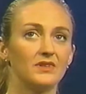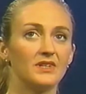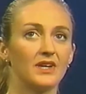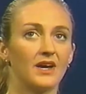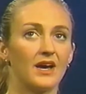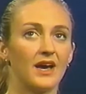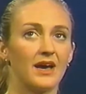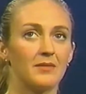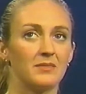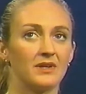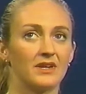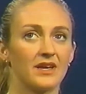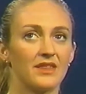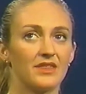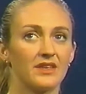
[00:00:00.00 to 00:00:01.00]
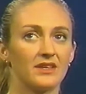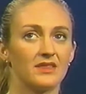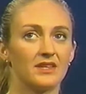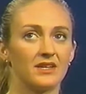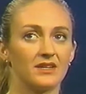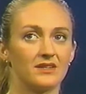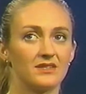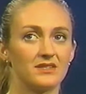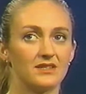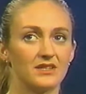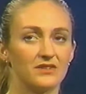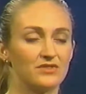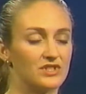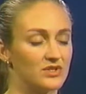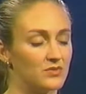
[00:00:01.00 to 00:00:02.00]
Yeah, I mean, I think that
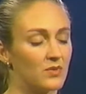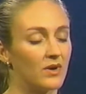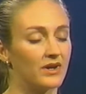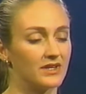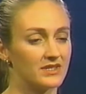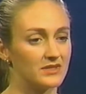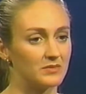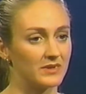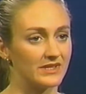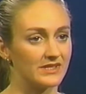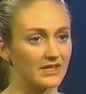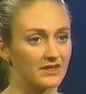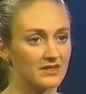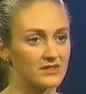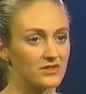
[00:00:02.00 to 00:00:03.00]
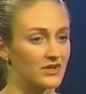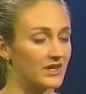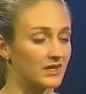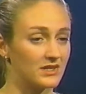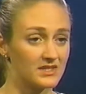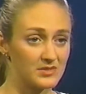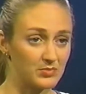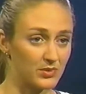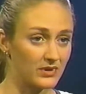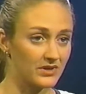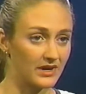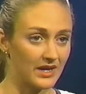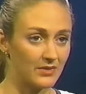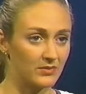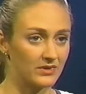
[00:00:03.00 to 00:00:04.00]
if she wanted to play tennis or any sport,
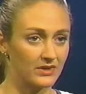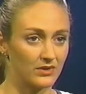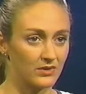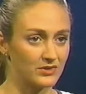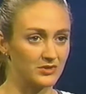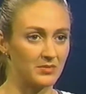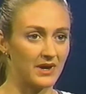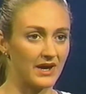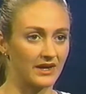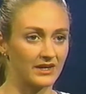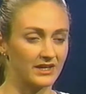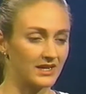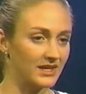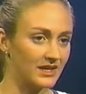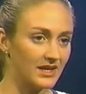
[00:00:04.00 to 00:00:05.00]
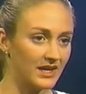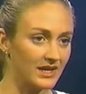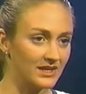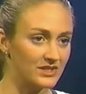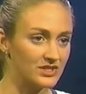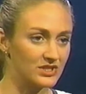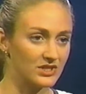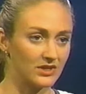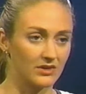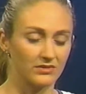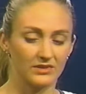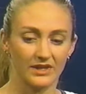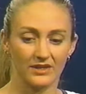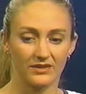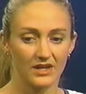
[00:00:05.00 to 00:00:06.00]
I wouldn't hold her back at any age. You know,
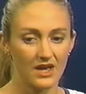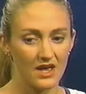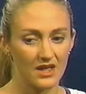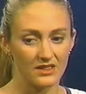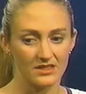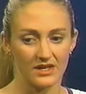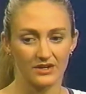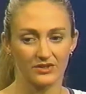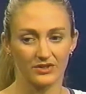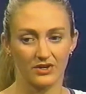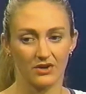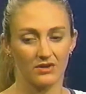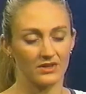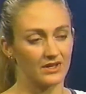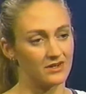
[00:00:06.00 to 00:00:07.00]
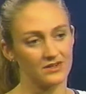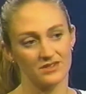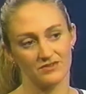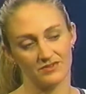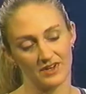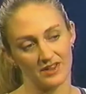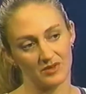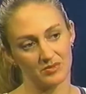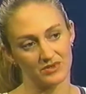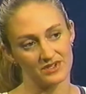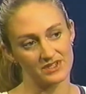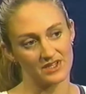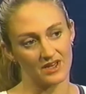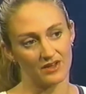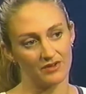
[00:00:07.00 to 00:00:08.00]
let her go, let her develop
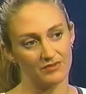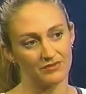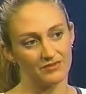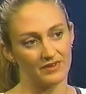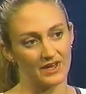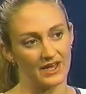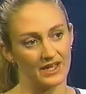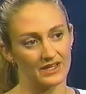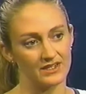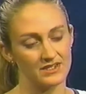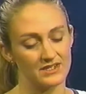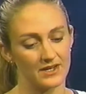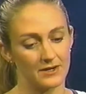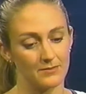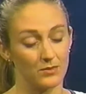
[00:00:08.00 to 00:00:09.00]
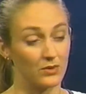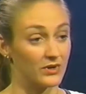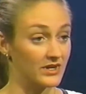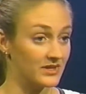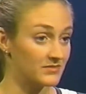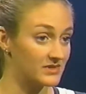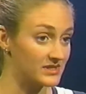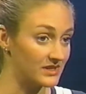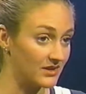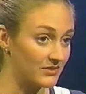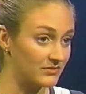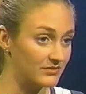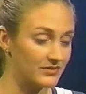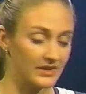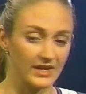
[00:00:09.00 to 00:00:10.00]
herself and or himself,
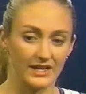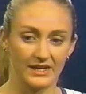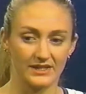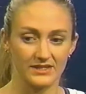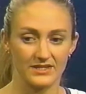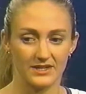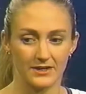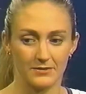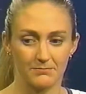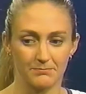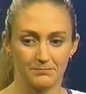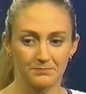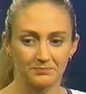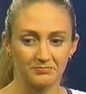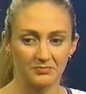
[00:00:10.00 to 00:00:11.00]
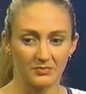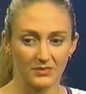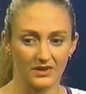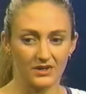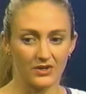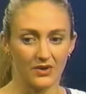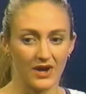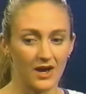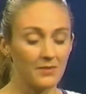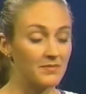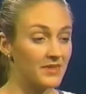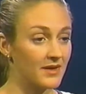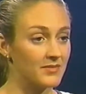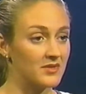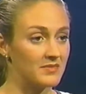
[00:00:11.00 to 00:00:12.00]
and you know, help
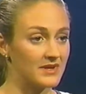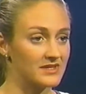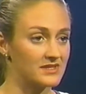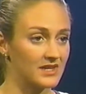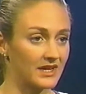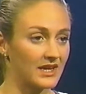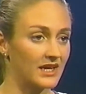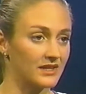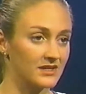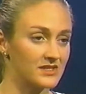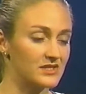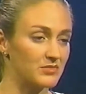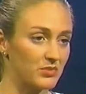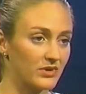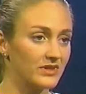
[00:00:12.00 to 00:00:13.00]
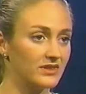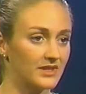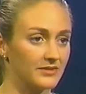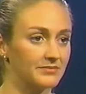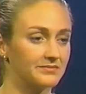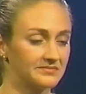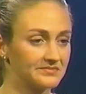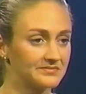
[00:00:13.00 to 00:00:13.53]
them the best that I can and support them.